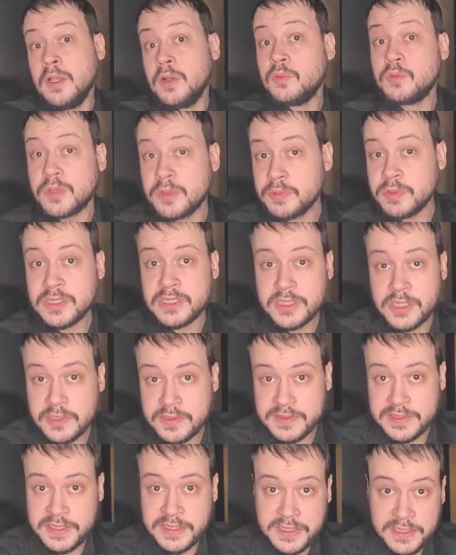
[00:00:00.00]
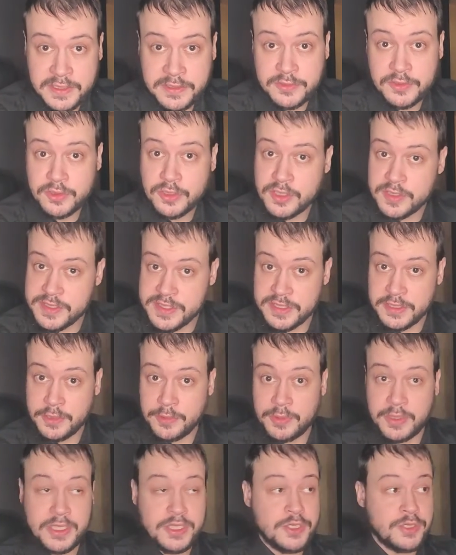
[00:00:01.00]
we will not take into
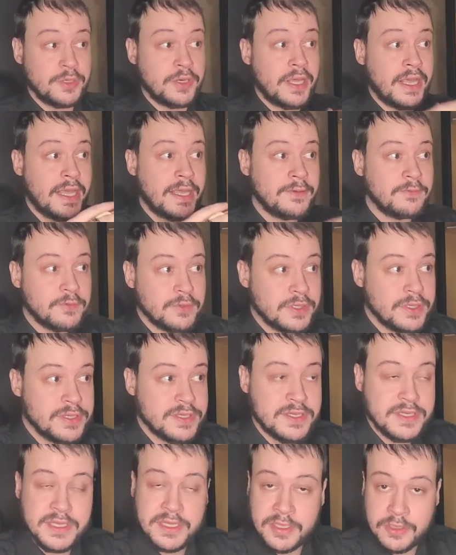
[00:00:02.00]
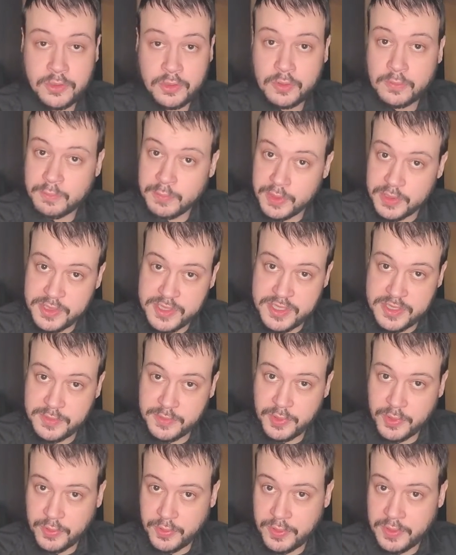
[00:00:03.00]
consideration every single
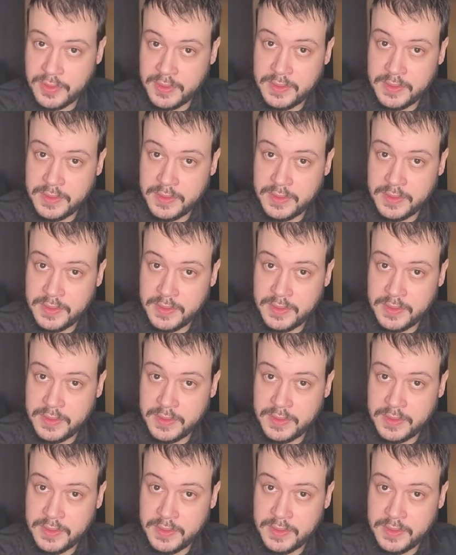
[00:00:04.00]
possible